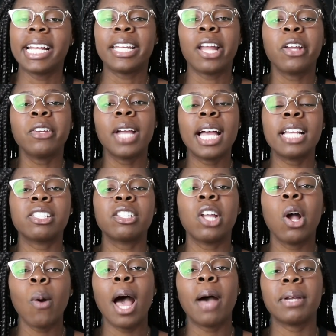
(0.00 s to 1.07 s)
Now you guys
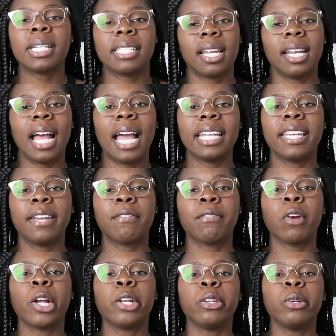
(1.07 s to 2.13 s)
know how excited I get
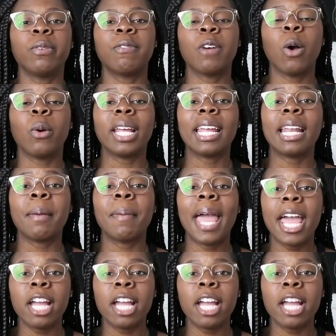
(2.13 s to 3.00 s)
for a new phone and I'm